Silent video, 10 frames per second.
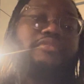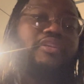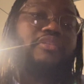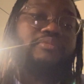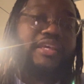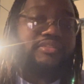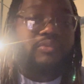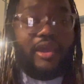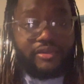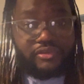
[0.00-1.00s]
you know, that's
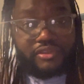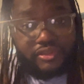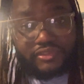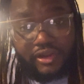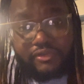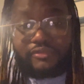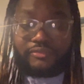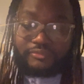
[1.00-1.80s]
around you in your circle.